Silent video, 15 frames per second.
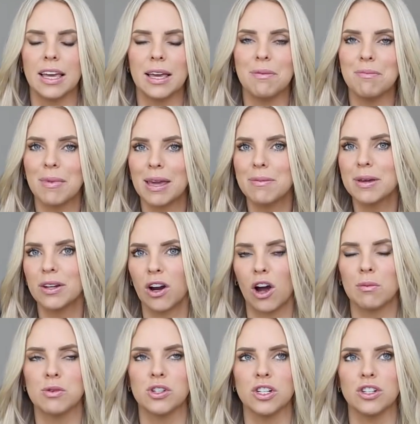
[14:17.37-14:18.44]
it may be an
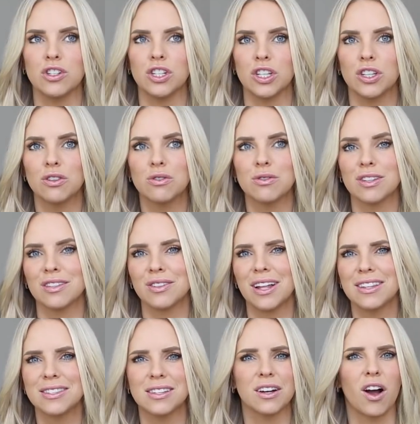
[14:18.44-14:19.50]
option to use, and
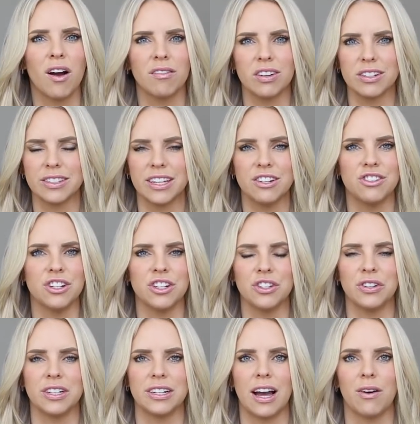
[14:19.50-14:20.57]
that's a conversation you
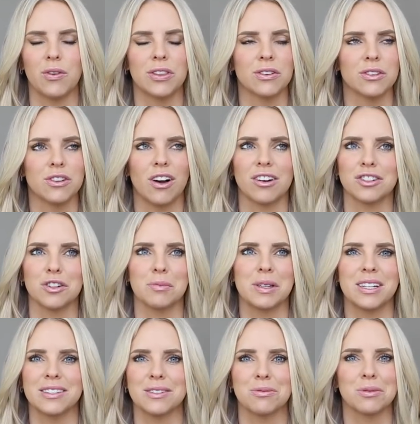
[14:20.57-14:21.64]
need to have with your doctor
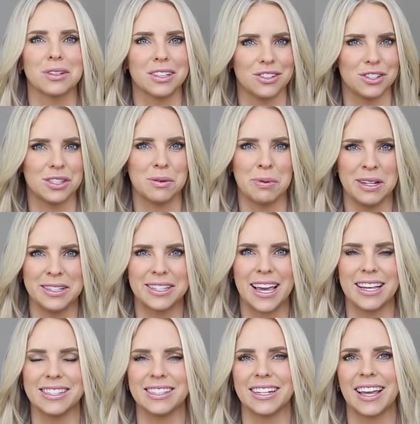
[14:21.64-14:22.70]
because it really just depends
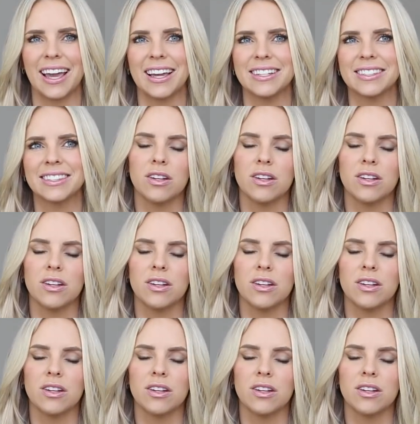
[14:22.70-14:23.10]
case to case.